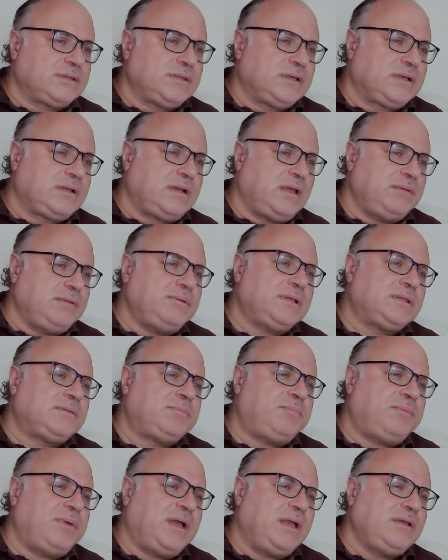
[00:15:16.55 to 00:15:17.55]
climate,
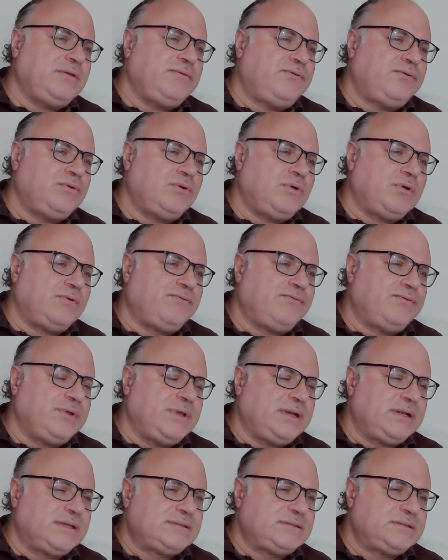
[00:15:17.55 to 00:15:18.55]
buy fewer
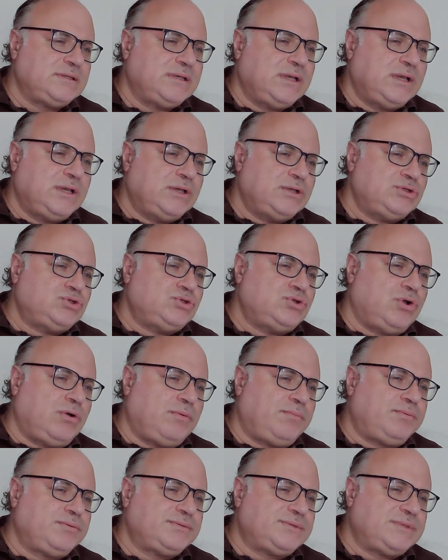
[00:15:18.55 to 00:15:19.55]
things,
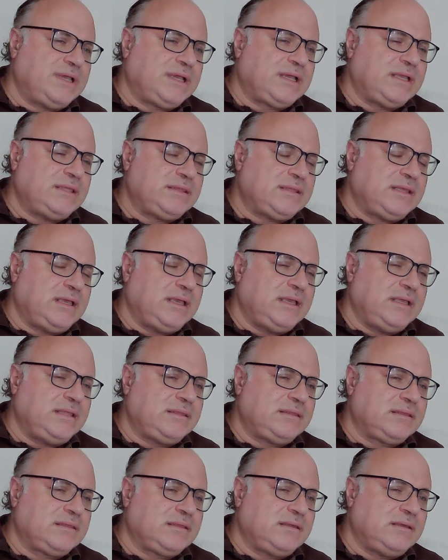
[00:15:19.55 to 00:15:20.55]
shop second hand,
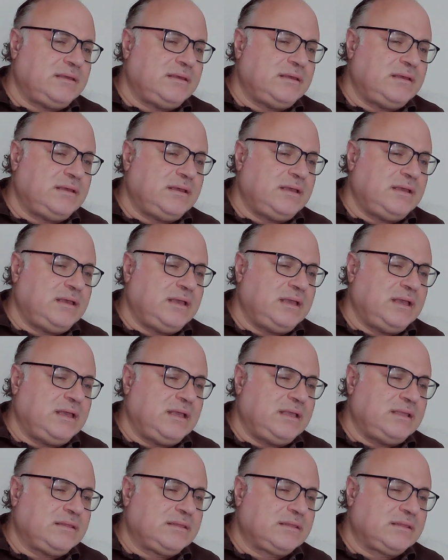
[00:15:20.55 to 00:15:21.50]
and